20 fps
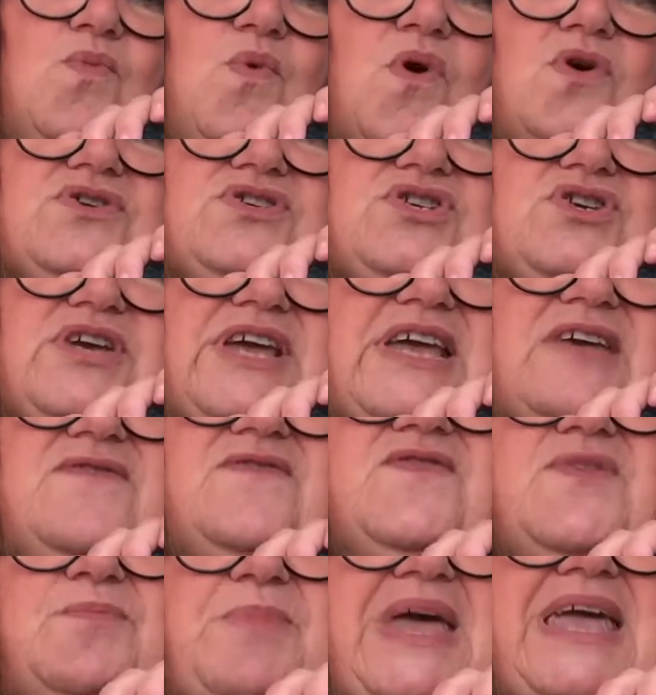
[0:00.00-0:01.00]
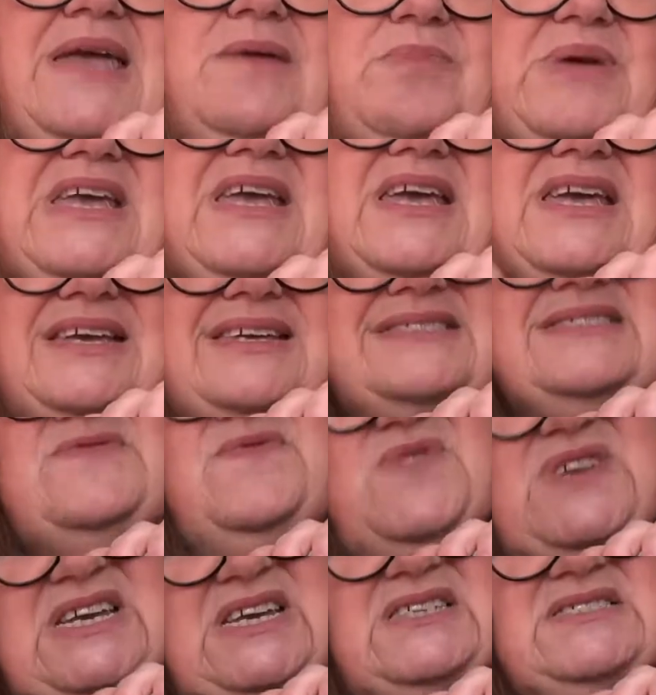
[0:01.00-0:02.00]
if the baby is
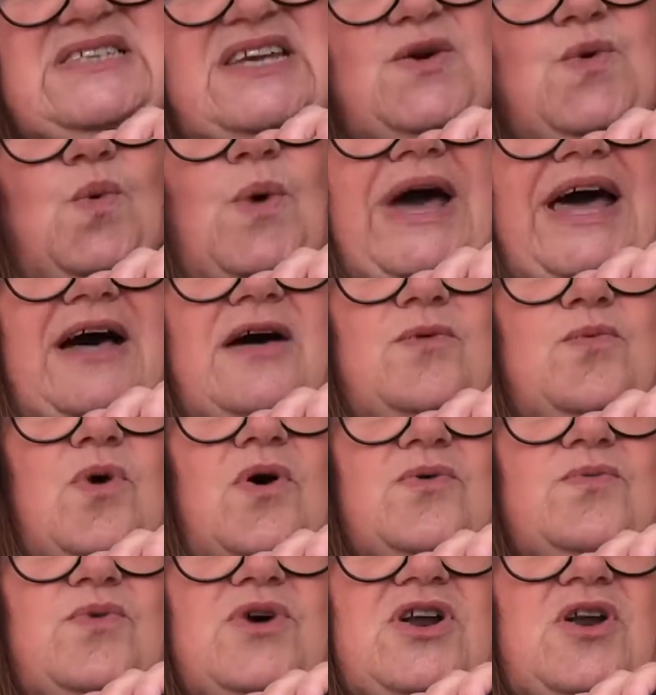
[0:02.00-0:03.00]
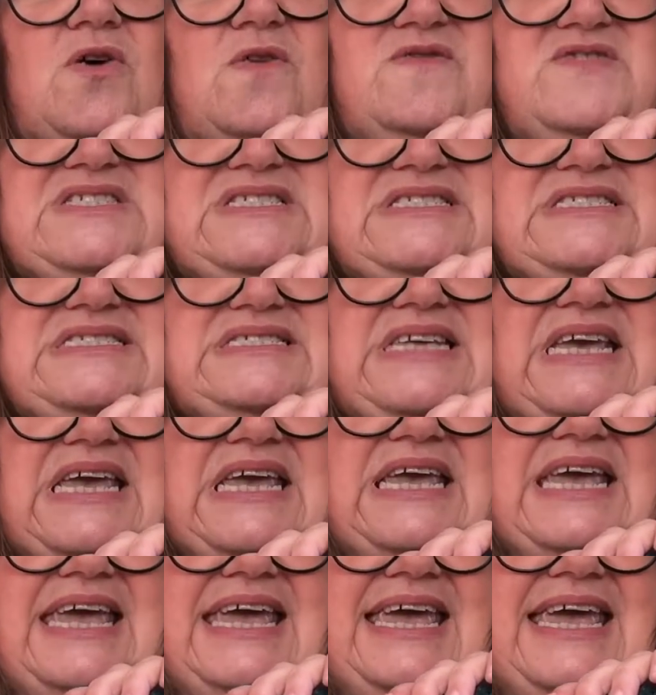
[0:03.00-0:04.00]
feeding well, what we'll often
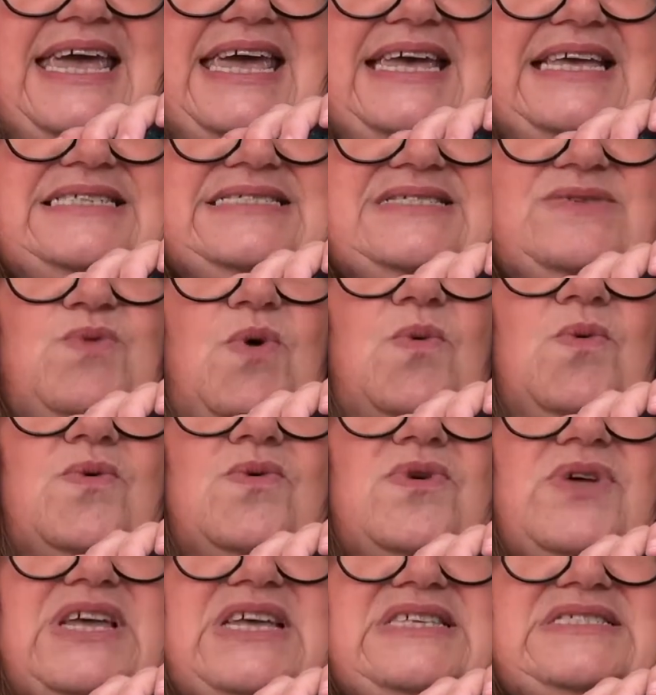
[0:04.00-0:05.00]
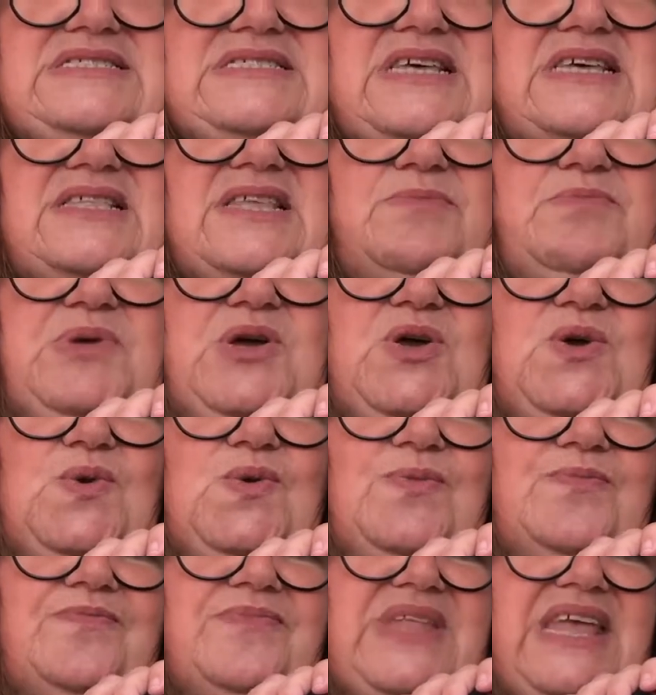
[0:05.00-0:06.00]
see is that the
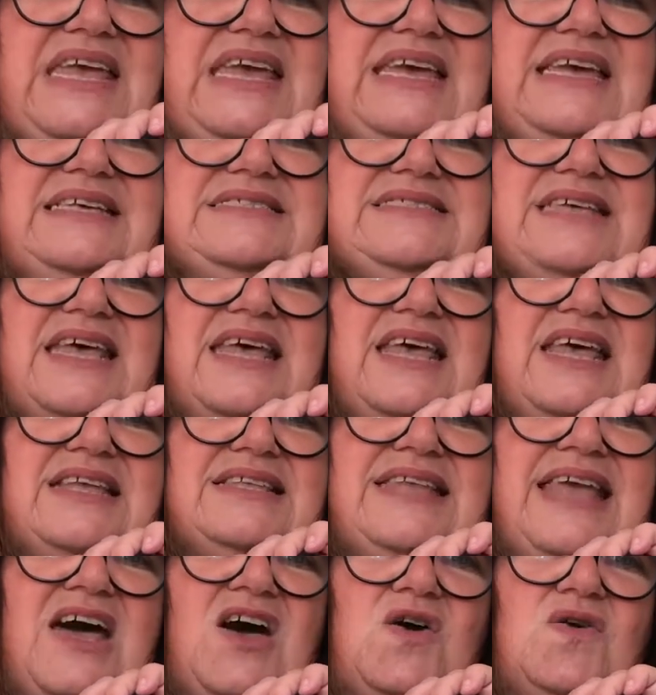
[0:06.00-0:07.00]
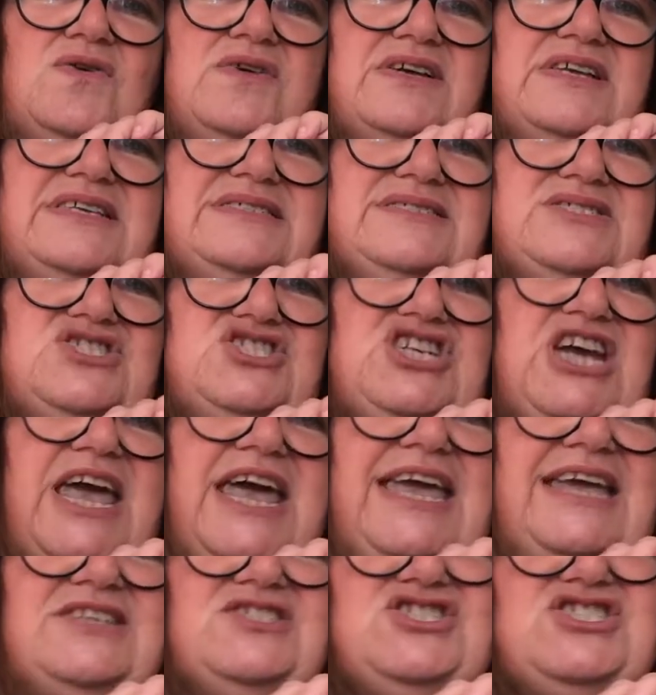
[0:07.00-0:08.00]
poo is now, it's
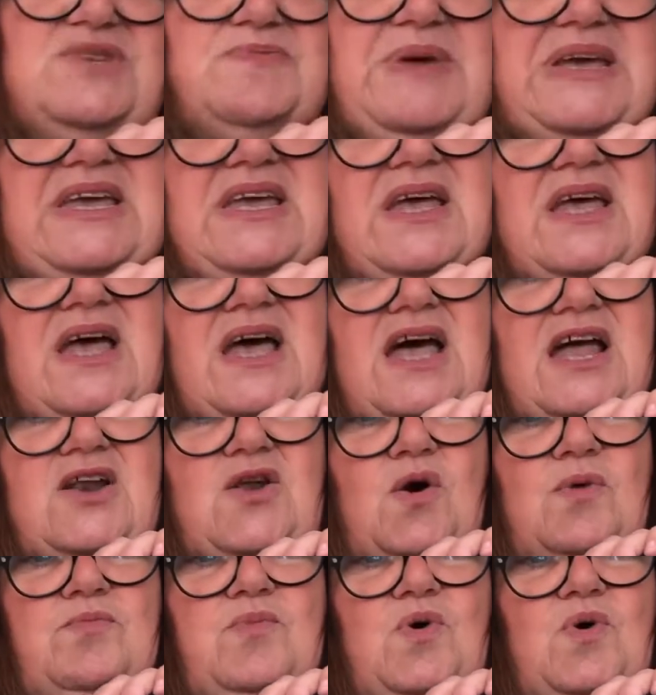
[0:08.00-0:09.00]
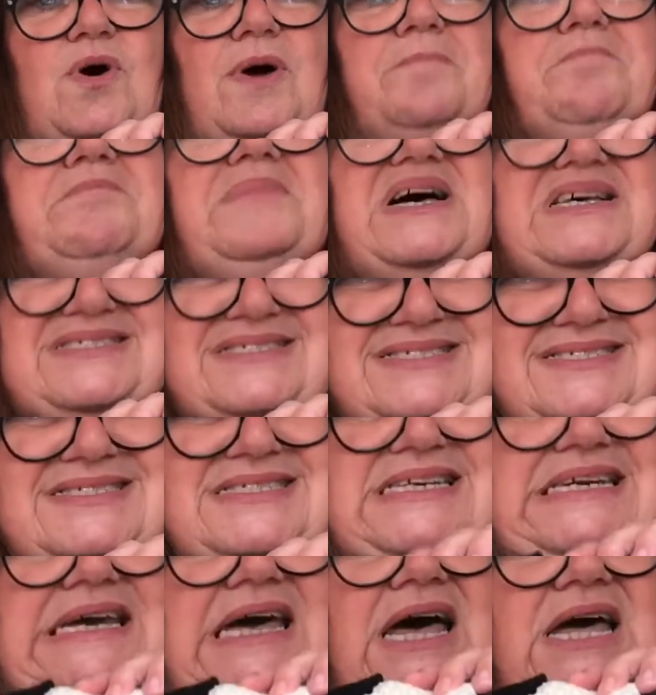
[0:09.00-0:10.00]
changed to be a lot more
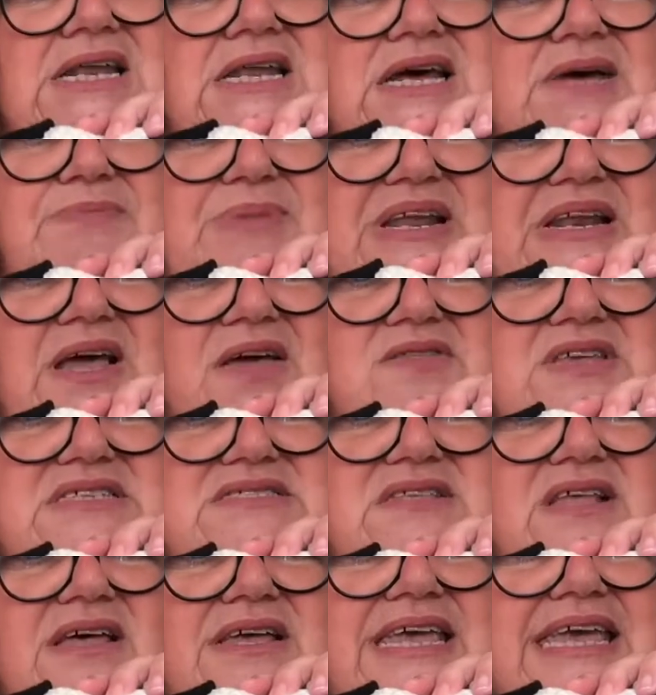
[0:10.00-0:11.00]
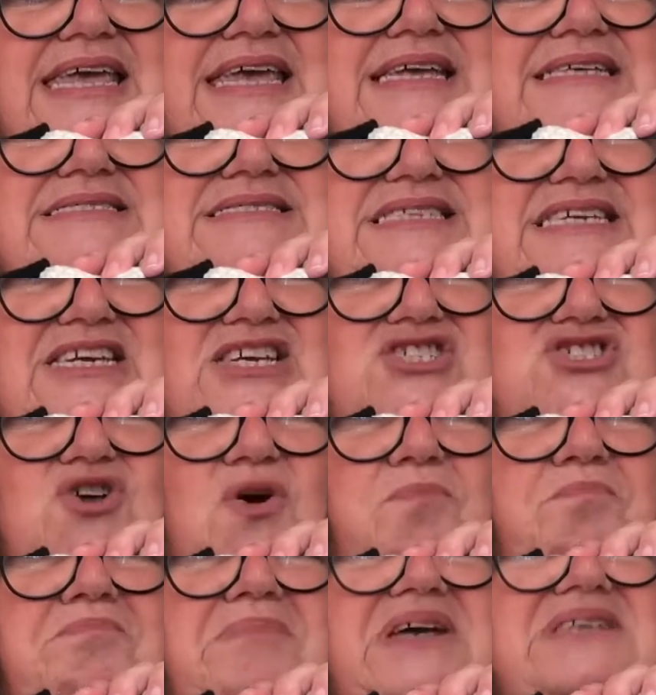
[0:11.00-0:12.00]
mustardy colour, a bit like this, like
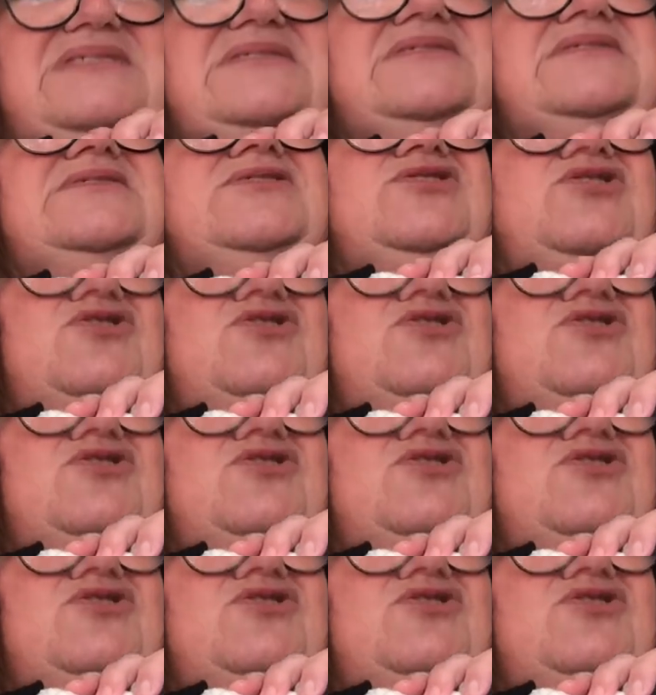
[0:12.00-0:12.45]
Dijon mustard,